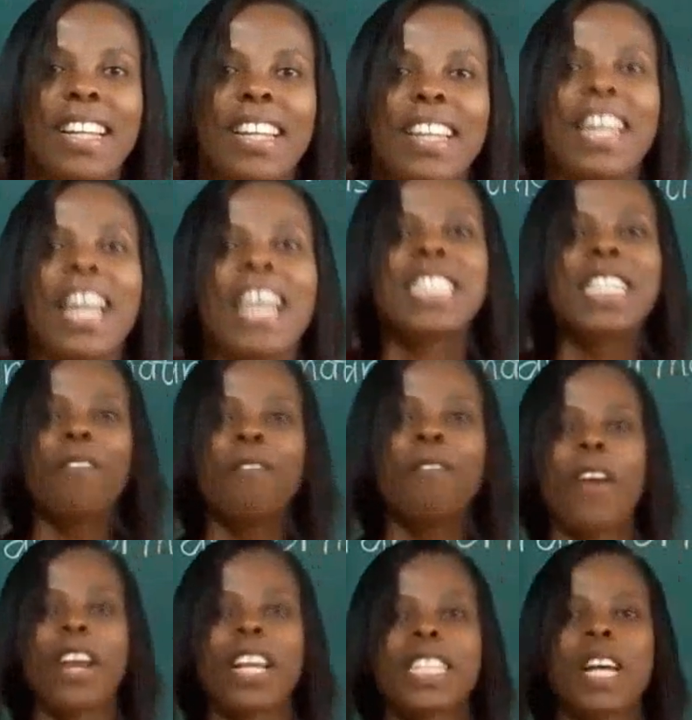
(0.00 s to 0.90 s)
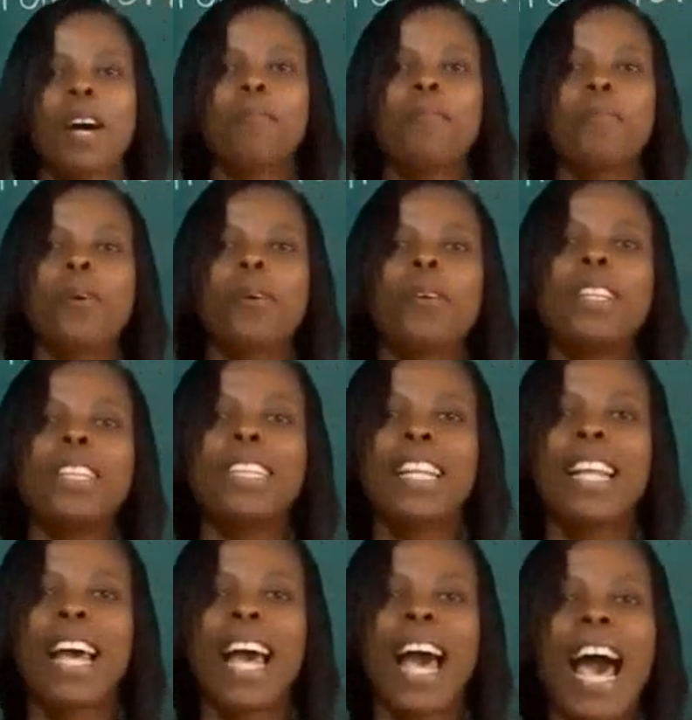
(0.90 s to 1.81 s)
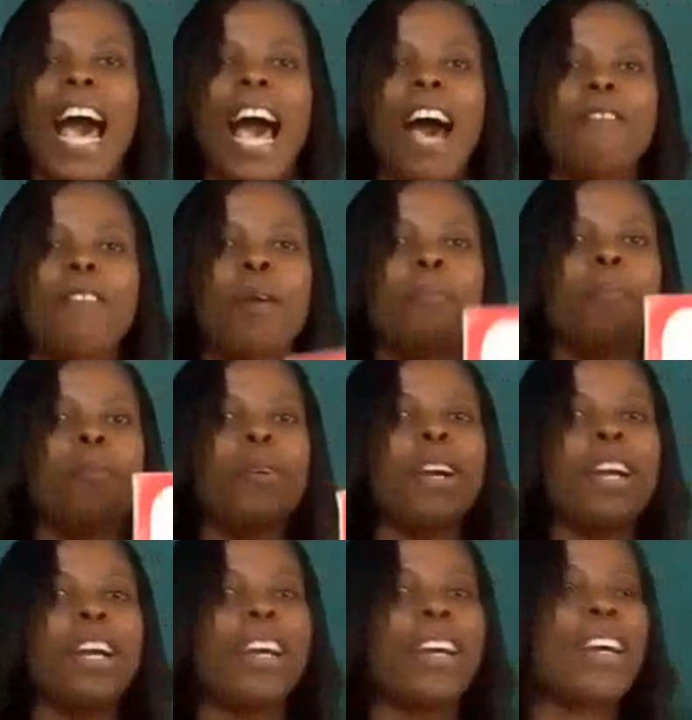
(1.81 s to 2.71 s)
Let's say, for example, I have a book